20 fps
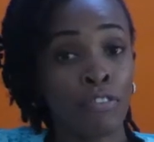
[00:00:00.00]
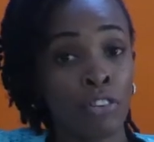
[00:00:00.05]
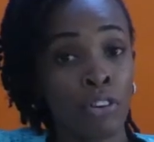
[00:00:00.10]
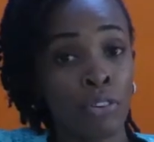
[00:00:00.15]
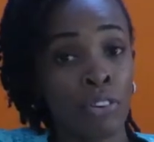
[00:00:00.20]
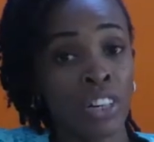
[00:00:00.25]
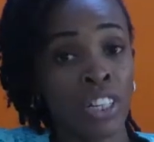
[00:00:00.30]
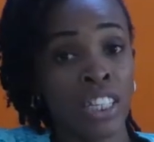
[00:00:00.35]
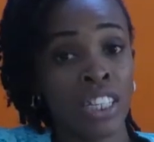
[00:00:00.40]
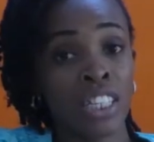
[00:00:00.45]

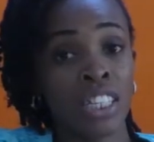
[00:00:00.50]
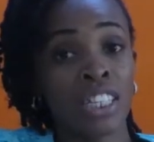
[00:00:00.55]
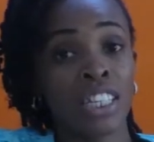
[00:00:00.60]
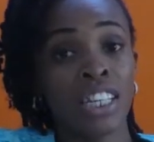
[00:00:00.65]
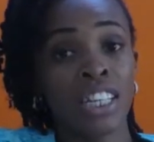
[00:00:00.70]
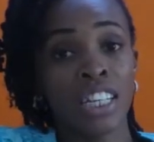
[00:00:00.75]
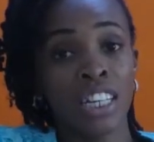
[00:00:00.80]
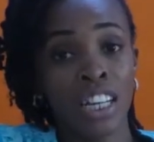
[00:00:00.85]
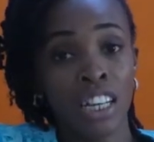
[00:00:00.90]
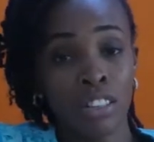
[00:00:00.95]
forest
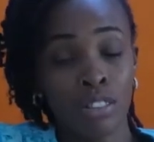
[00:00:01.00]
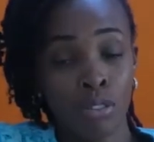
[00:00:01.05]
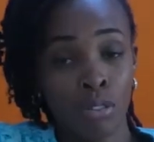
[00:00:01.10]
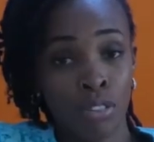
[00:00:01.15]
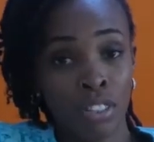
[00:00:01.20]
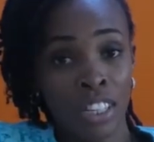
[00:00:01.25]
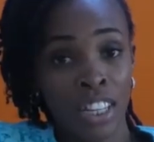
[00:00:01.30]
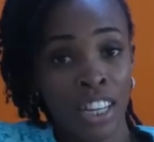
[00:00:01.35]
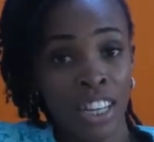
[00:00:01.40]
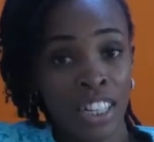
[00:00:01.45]
in our
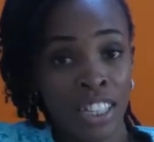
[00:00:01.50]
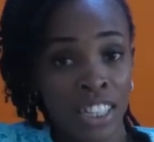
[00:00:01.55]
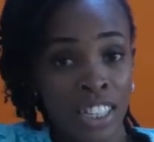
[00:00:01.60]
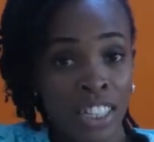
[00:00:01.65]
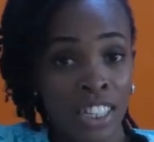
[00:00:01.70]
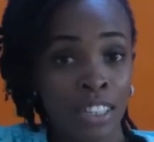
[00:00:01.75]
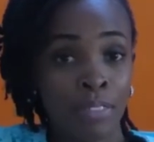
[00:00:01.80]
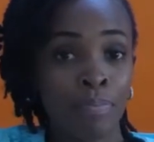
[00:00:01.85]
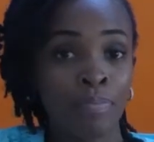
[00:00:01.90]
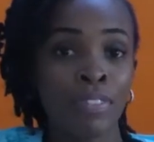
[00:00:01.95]

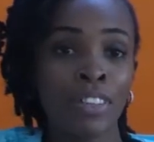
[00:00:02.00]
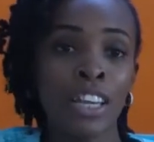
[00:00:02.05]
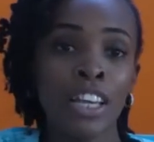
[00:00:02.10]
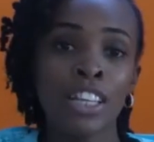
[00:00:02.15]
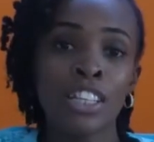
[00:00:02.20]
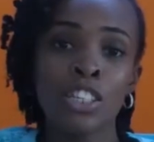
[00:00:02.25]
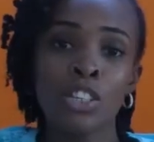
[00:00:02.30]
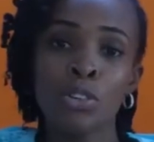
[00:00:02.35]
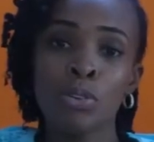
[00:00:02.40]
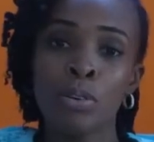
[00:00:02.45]
society.
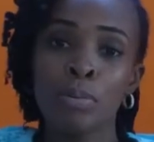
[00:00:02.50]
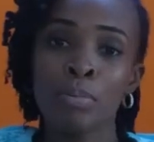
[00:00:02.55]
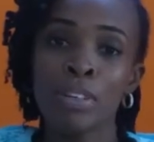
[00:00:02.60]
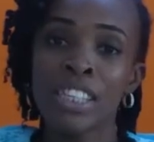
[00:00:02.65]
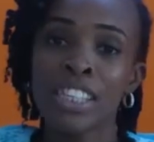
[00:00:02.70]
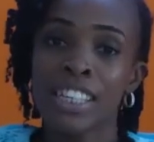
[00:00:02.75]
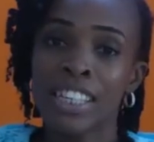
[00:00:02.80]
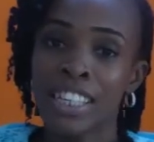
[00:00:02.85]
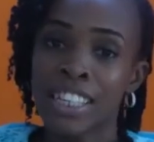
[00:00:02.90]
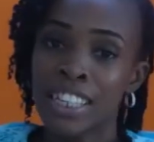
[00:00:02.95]
So we'll
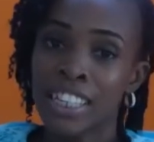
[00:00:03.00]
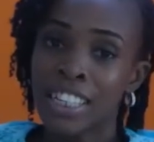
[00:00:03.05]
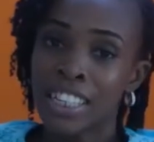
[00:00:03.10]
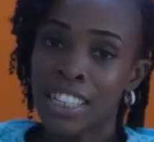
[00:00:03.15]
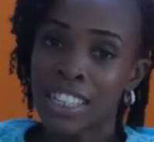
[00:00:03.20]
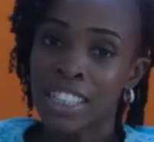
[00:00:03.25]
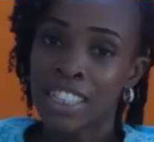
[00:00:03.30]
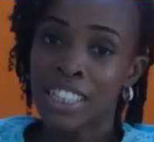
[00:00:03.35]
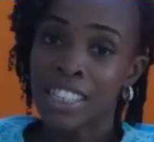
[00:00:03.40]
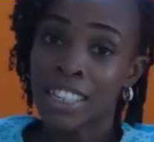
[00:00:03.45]
meet again
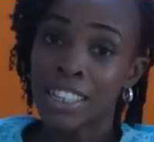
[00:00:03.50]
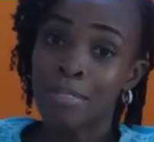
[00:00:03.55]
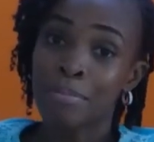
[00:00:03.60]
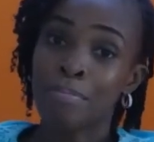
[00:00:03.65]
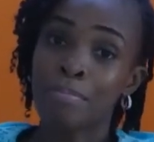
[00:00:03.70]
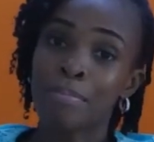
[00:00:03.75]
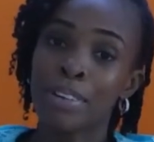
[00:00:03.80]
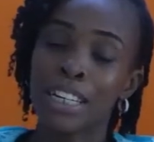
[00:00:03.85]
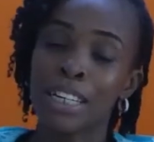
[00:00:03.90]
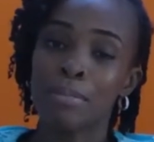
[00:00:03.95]
next time.
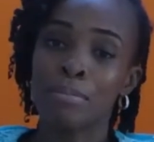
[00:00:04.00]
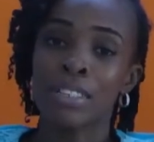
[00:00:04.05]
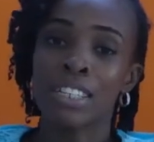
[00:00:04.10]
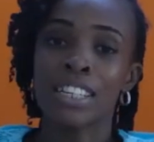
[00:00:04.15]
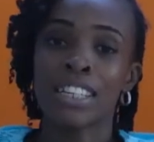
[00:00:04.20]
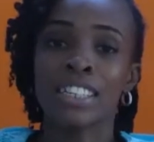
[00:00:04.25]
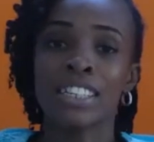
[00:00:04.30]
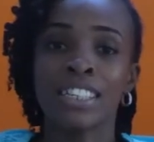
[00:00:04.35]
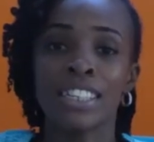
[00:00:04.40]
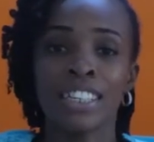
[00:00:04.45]
My name
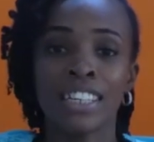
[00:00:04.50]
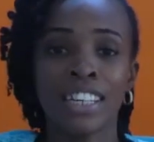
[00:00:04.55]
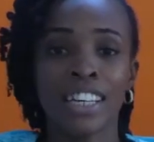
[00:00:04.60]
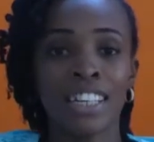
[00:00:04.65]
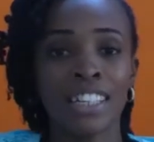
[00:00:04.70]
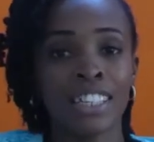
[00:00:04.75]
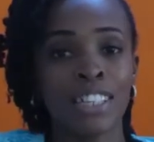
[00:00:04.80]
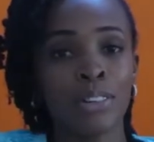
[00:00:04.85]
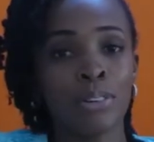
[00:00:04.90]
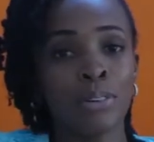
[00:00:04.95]
is Adine
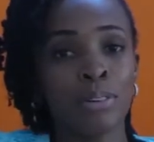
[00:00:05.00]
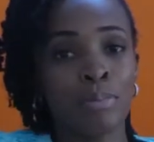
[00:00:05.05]
Kato.